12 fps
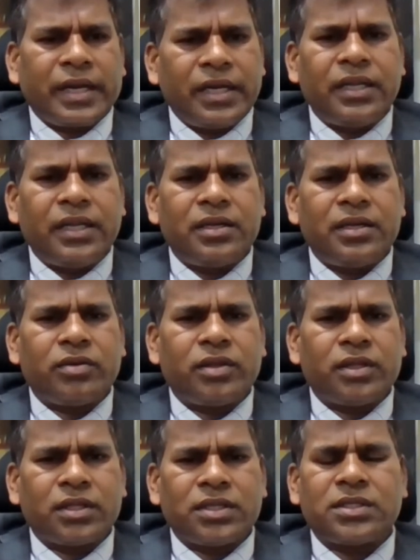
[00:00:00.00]
become
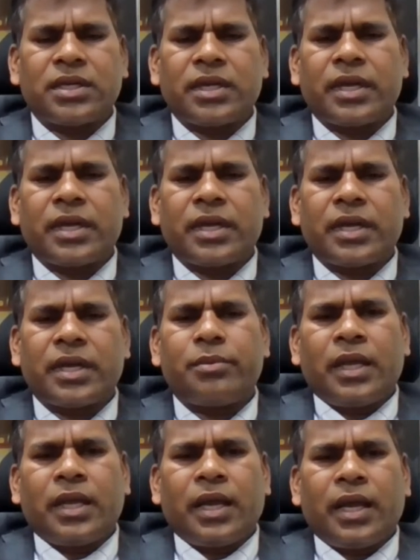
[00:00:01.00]
very
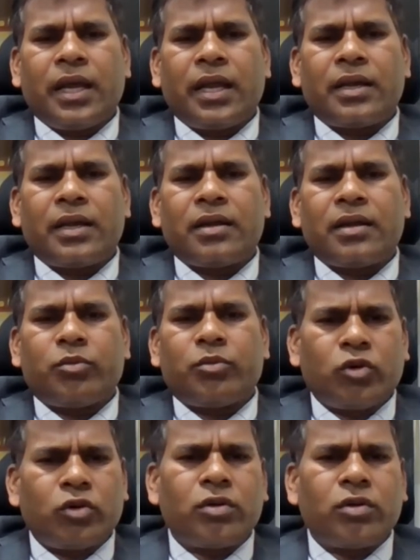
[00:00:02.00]
handy during this
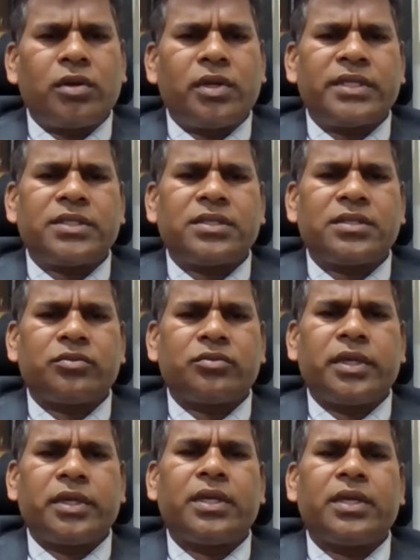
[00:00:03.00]
time.
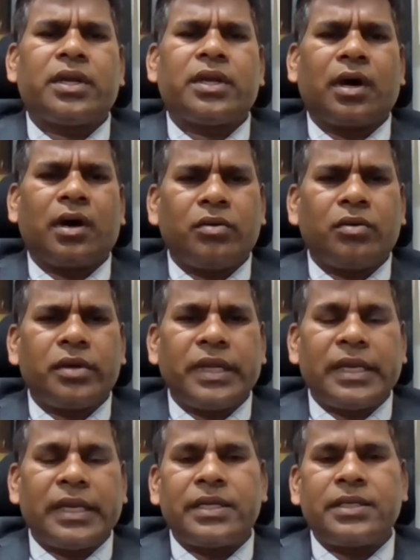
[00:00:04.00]
And more or
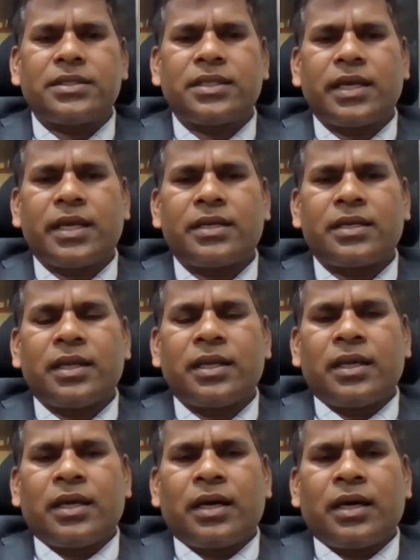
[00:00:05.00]
less, we
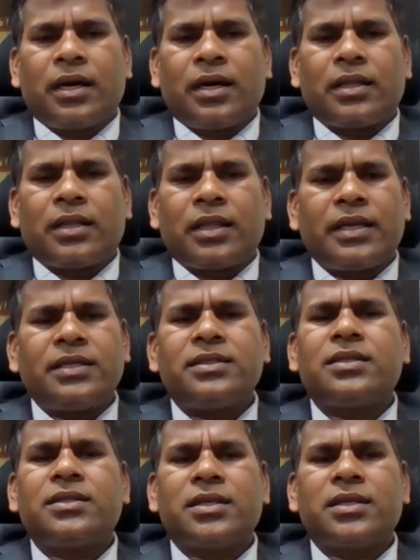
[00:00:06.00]
now realize
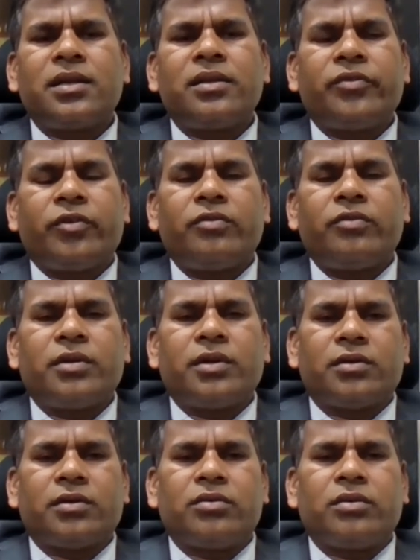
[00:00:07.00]
that
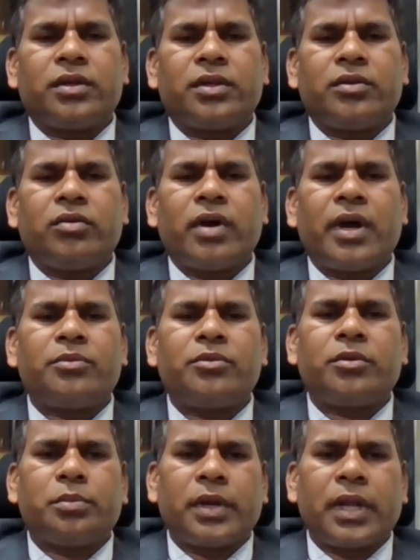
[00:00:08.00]
that is the journey
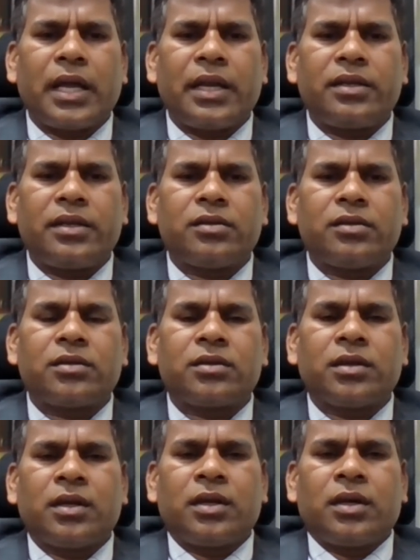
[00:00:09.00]
forward.
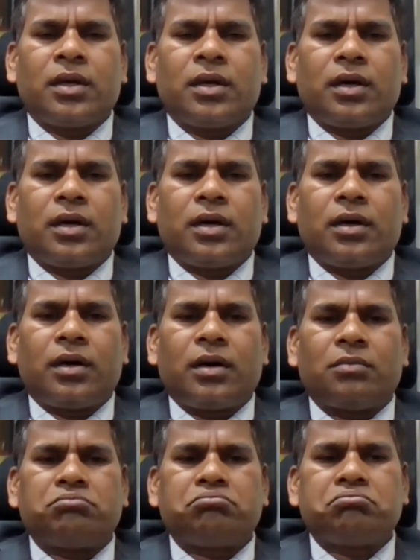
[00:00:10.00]
You have to plan
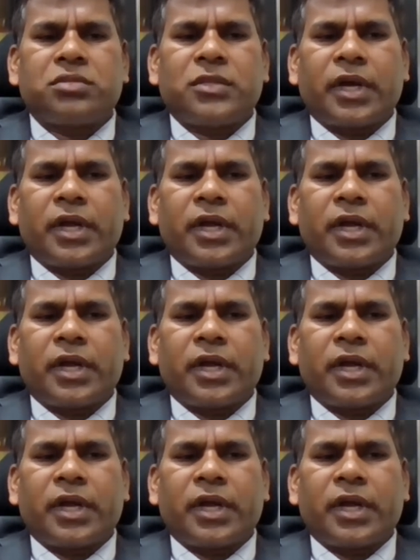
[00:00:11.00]
your